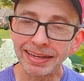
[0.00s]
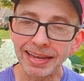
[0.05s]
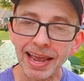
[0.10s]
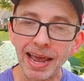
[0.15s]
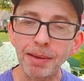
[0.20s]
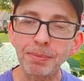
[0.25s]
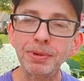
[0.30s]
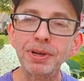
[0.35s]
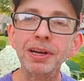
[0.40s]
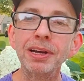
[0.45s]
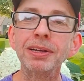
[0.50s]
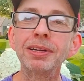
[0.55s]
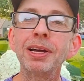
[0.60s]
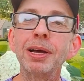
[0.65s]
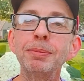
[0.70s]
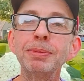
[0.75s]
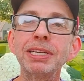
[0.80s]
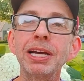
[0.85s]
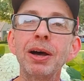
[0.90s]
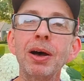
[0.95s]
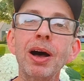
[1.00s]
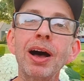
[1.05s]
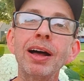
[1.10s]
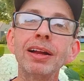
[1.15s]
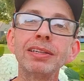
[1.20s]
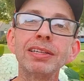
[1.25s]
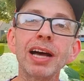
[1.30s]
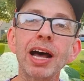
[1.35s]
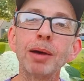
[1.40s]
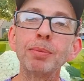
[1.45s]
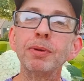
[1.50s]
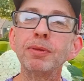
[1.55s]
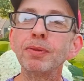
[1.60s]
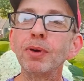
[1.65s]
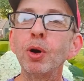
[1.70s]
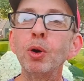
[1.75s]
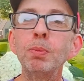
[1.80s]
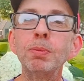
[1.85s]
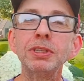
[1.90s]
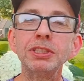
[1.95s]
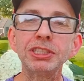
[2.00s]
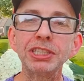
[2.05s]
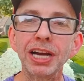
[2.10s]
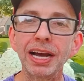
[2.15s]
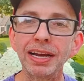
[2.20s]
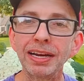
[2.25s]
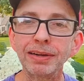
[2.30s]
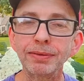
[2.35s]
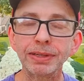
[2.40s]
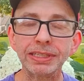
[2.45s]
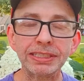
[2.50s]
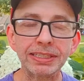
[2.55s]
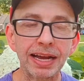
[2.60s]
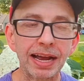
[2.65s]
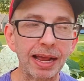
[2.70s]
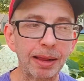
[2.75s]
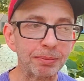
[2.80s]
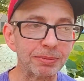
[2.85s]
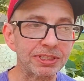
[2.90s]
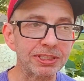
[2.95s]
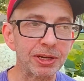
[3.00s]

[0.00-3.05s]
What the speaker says: CapCut comes out on top of OpenShot every time.